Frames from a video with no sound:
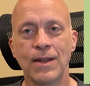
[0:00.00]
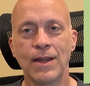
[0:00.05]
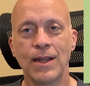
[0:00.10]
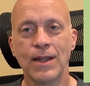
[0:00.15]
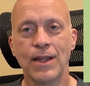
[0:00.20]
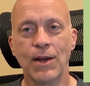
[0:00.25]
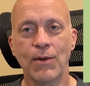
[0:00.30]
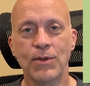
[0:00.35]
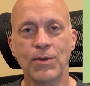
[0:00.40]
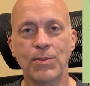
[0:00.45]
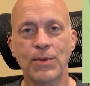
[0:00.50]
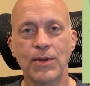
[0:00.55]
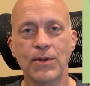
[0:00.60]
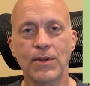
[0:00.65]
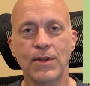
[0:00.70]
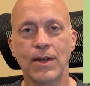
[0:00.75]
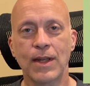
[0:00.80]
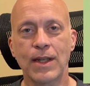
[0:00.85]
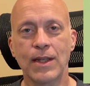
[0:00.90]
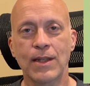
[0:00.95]
that was built in
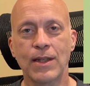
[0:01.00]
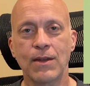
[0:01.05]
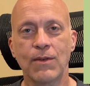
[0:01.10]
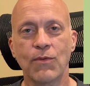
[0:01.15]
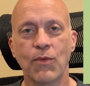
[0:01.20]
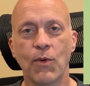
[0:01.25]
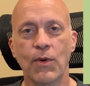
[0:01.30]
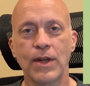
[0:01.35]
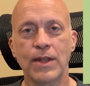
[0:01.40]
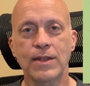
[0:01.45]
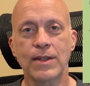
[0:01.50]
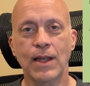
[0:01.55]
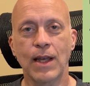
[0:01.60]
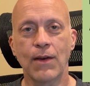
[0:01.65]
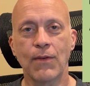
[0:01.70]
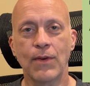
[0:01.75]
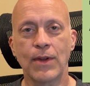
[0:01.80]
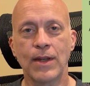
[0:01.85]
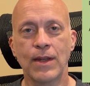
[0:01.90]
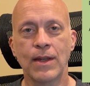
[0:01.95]

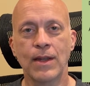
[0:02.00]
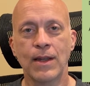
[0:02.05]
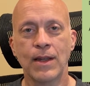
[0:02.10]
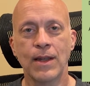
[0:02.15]
1847,